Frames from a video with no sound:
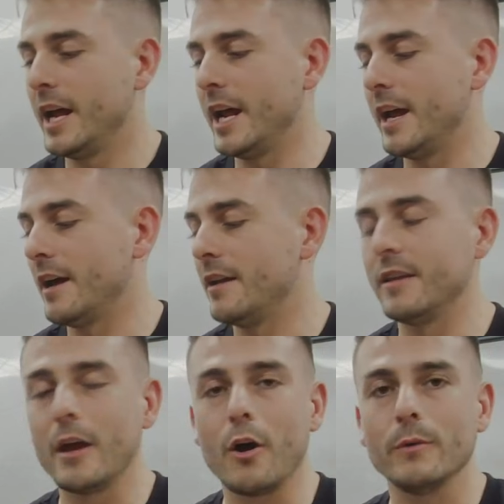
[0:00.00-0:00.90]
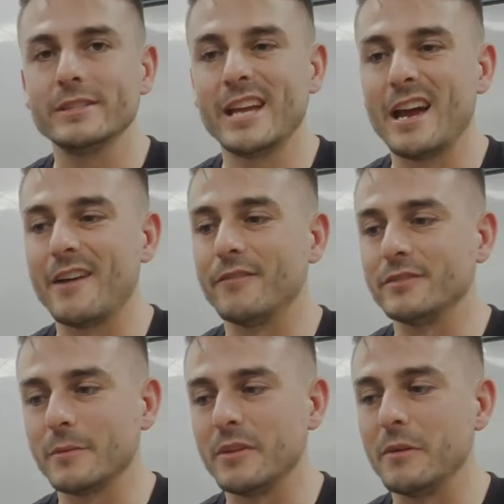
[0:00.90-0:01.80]
and they always have
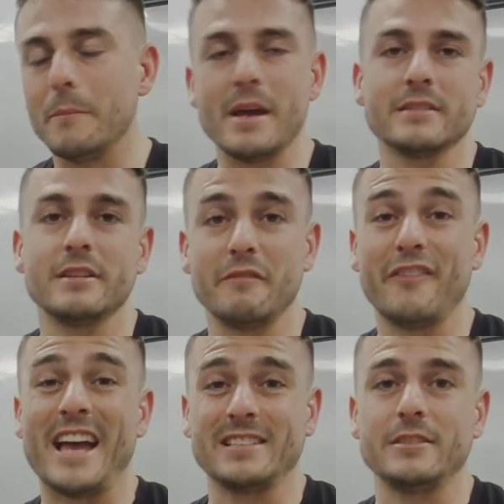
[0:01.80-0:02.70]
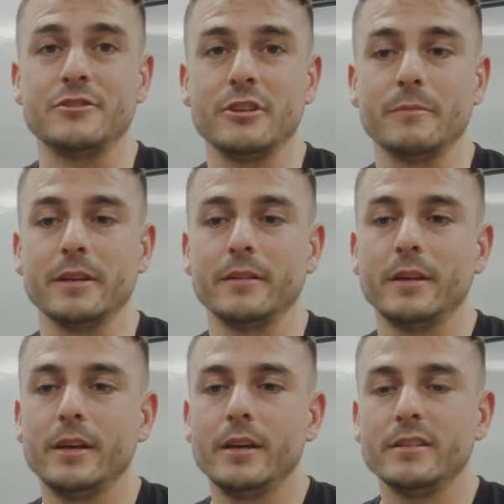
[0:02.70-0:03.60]
some of the best and fastest shipping.
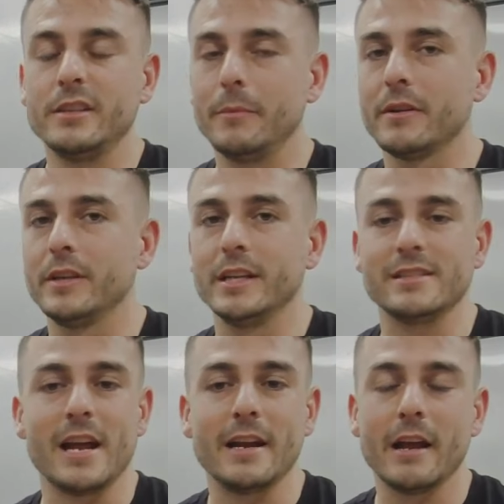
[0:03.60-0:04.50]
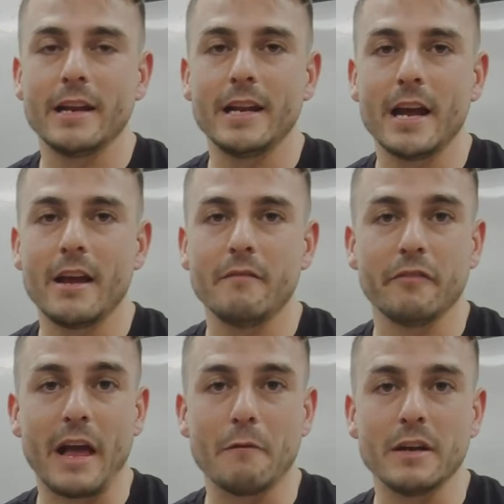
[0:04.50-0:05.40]
Typically it's $9.99
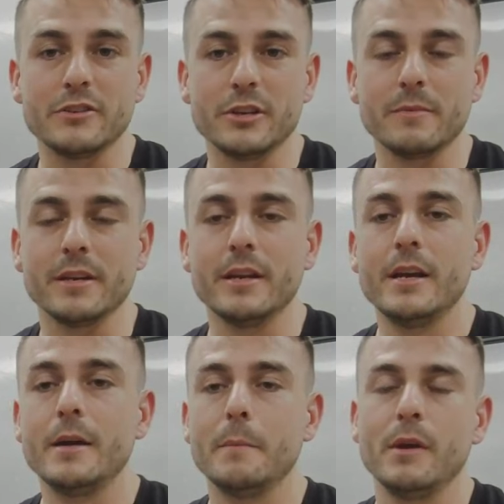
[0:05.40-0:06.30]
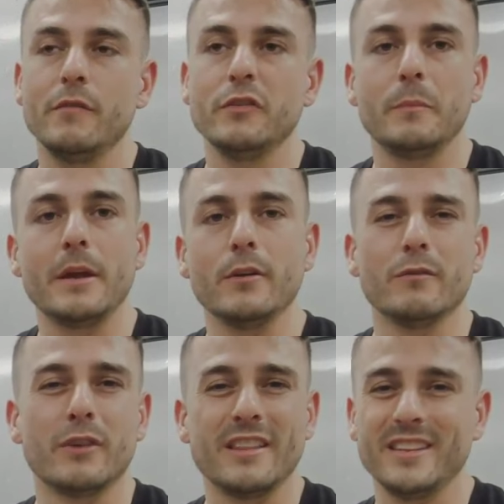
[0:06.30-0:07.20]
flat rate shipping, but if you spend
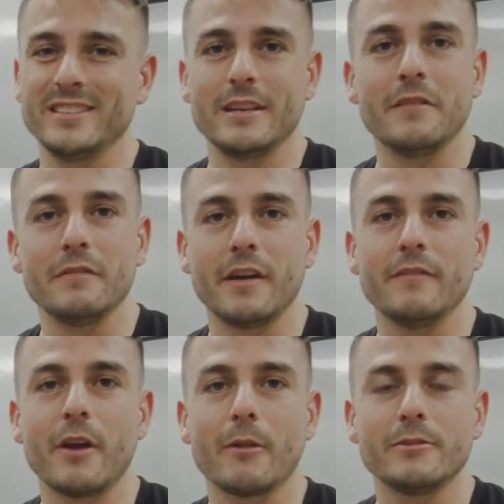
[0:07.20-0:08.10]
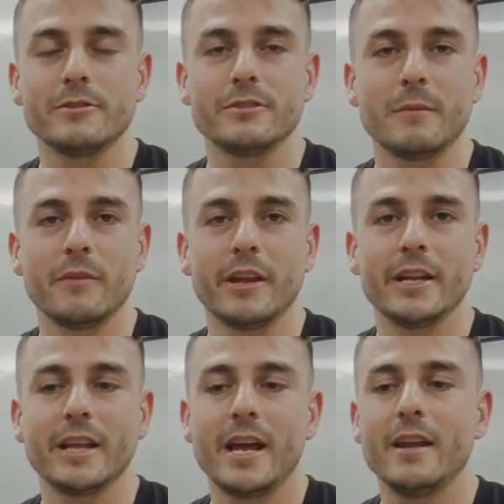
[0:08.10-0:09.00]
over, I think, $75 or something
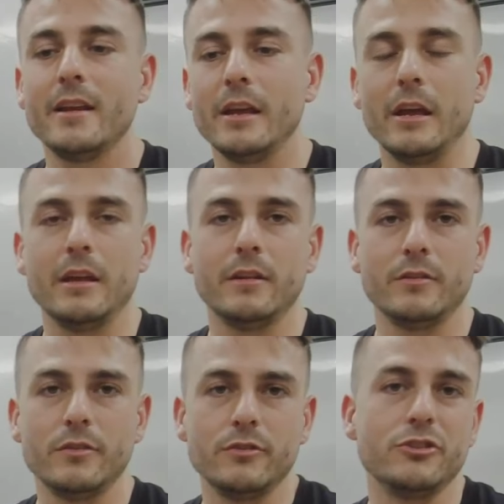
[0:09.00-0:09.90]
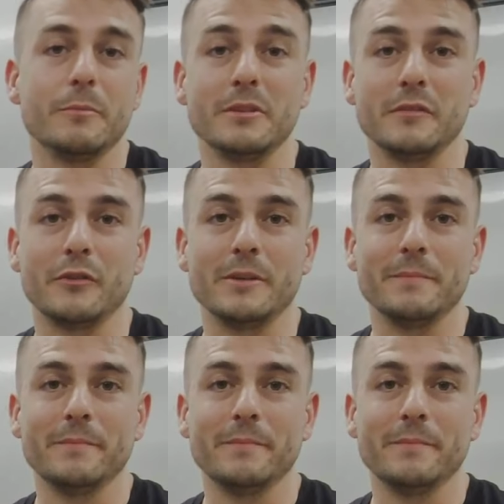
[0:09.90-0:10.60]
like that, shipping's free.